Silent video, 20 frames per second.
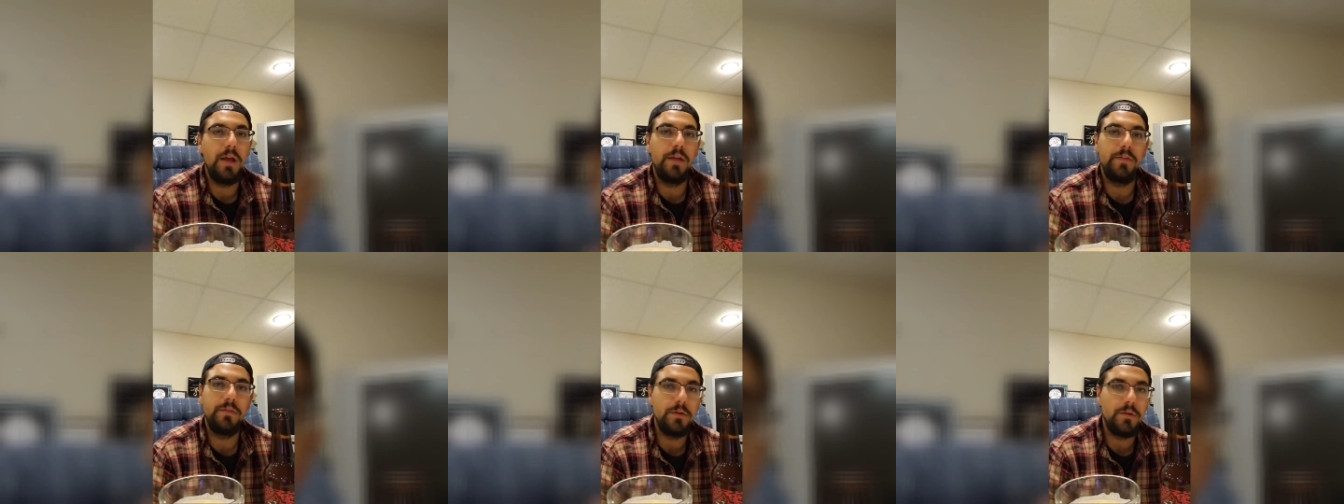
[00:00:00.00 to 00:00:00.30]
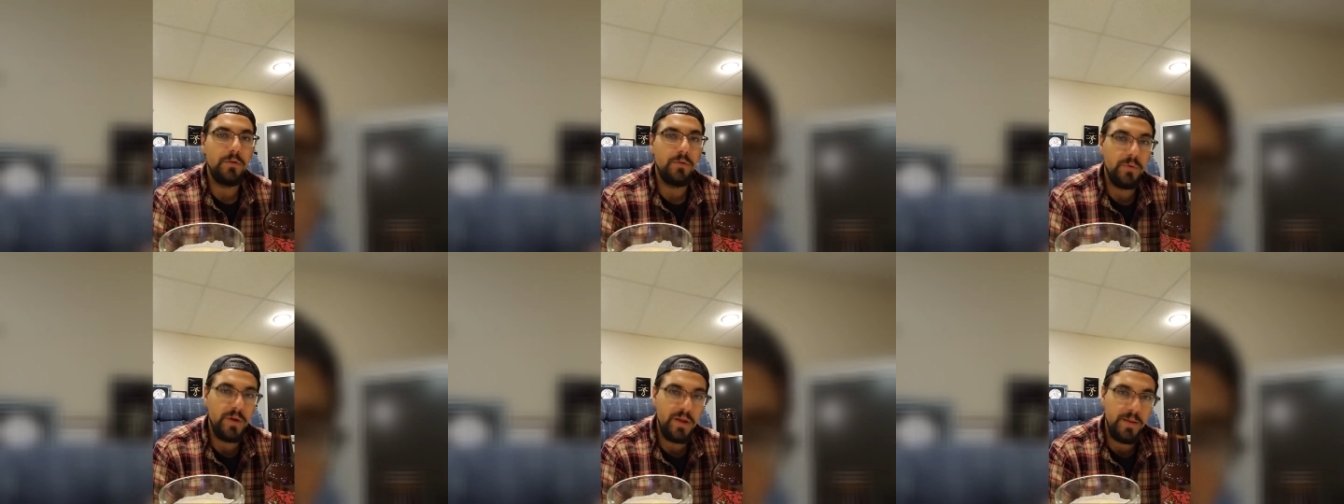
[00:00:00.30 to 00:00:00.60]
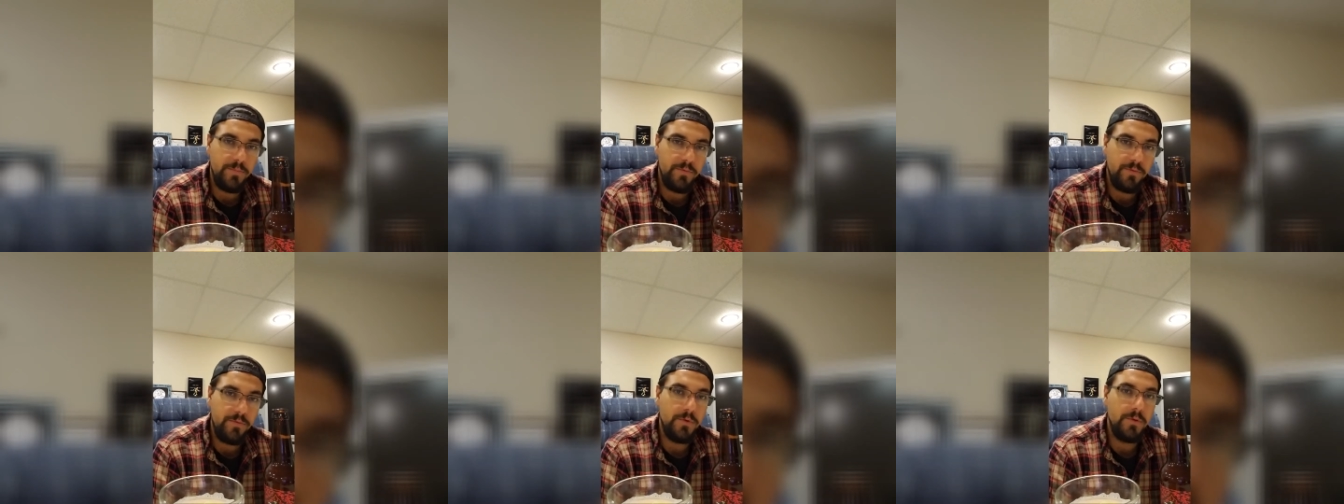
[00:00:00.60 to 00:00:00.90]
and the
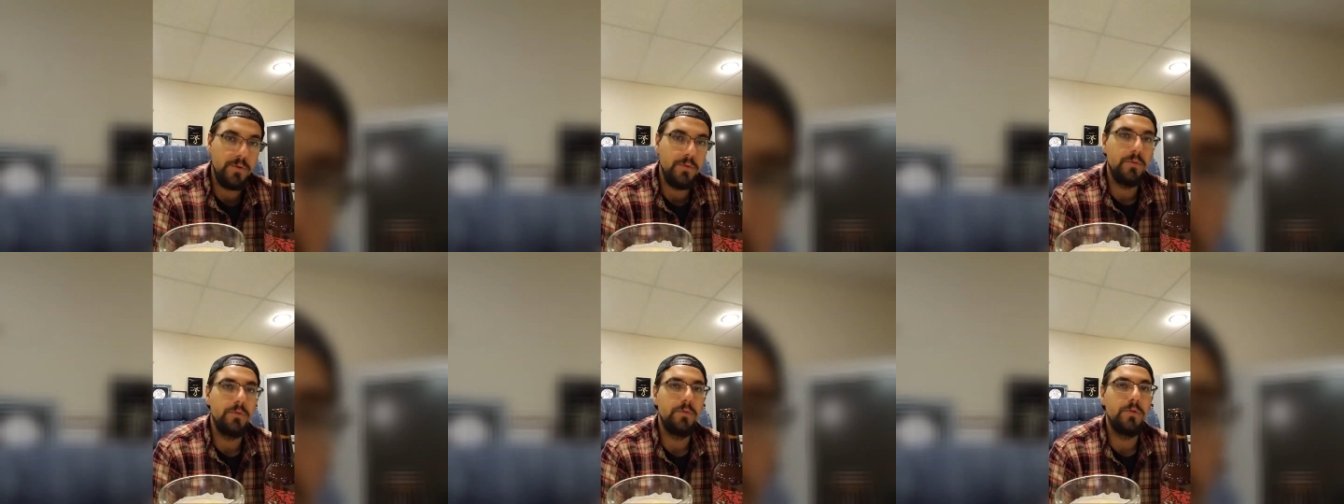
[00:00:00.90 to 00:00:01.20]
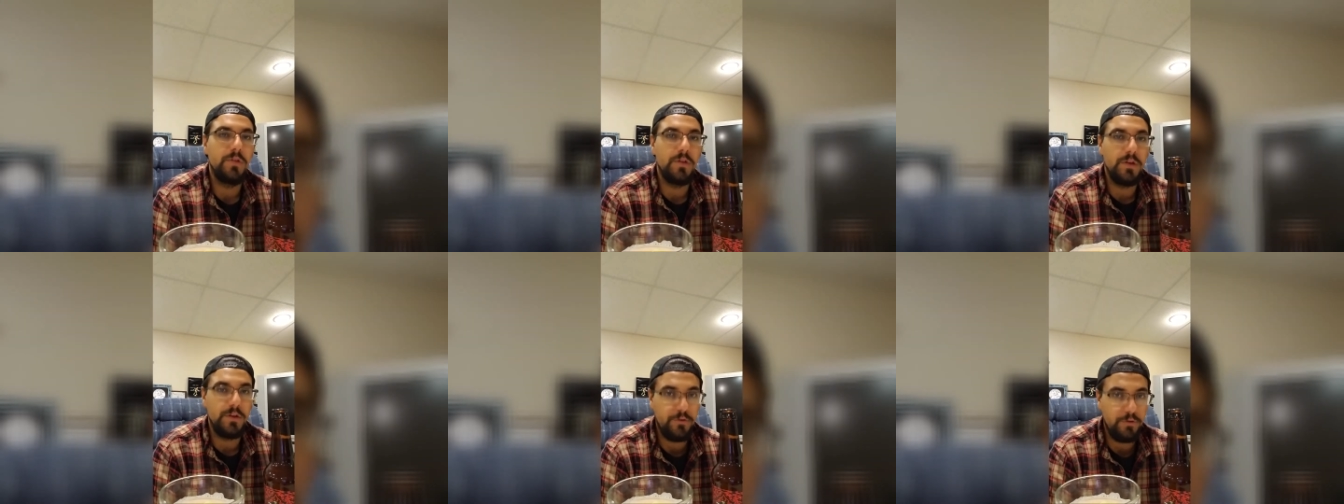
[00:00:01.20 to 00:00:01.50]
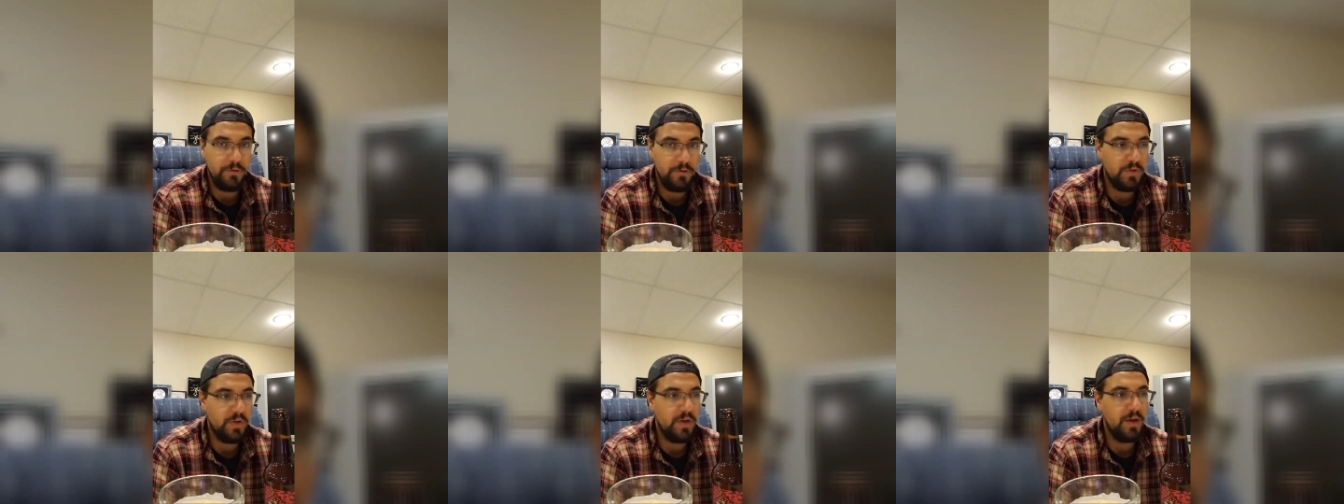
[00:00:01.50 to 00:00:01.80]
grapefruit
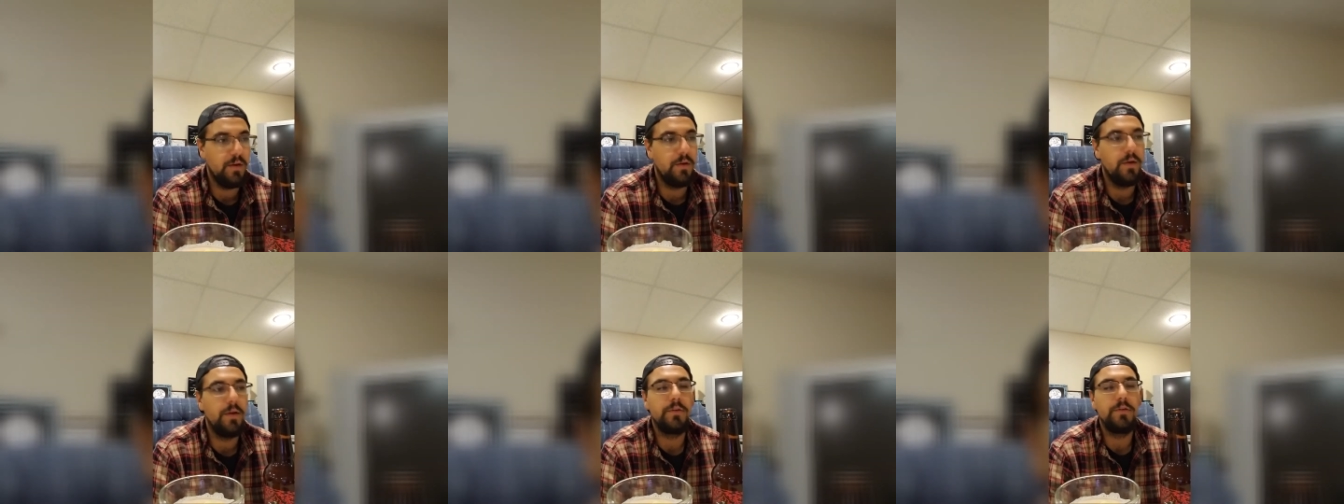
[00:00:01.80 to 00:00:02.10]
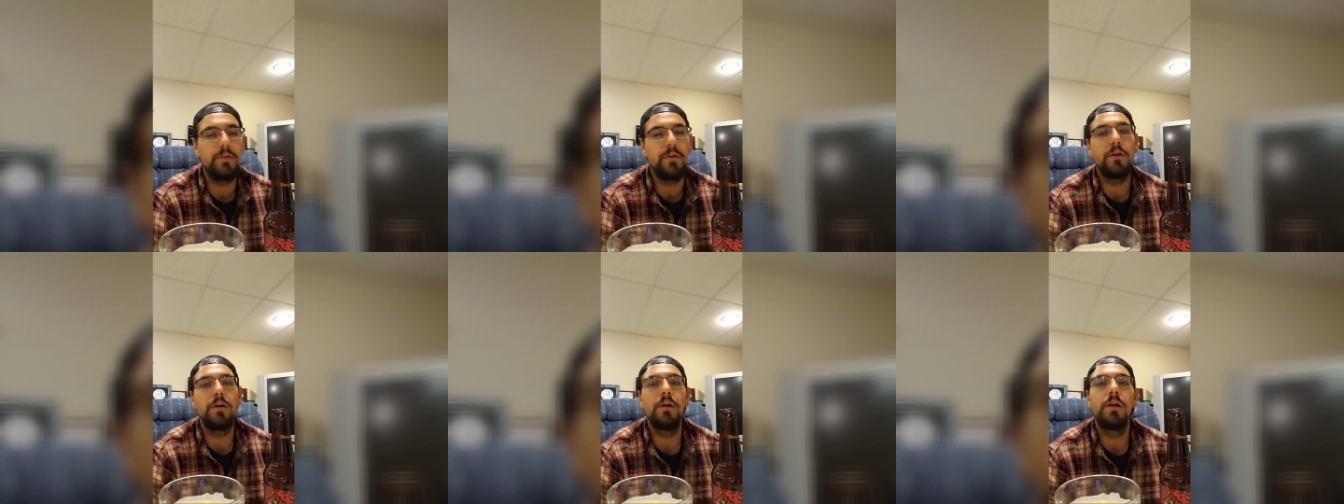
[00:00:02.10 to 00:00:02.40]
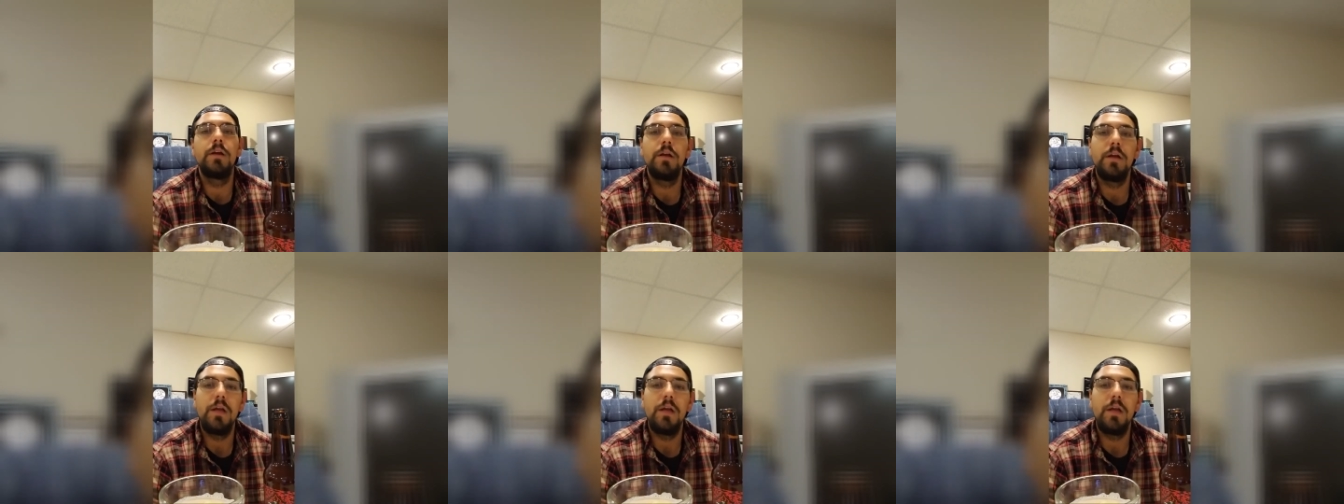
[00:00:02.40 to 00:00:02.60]
citrus character